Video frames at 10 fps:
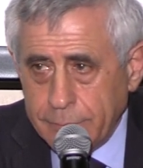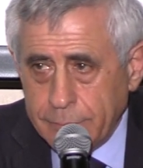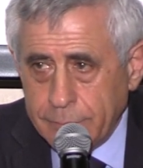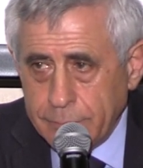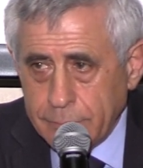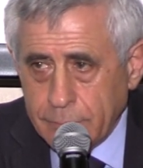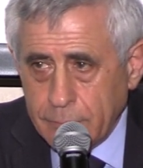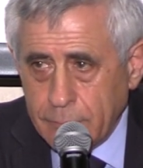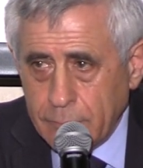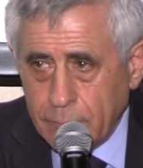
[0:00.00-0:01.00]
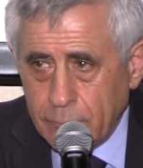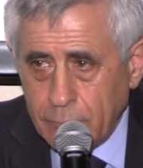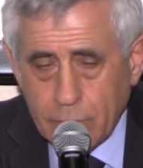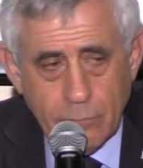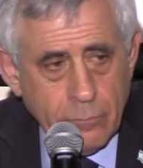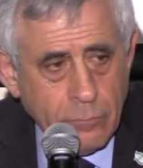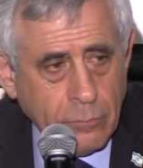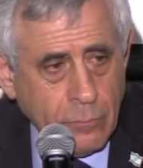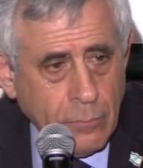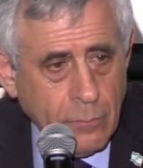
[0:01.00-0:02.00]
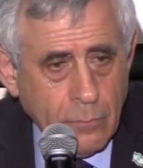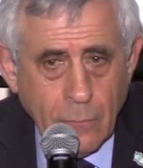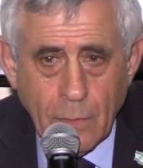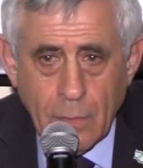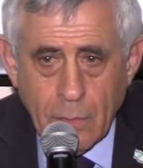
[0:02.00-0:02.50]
Nothing is said.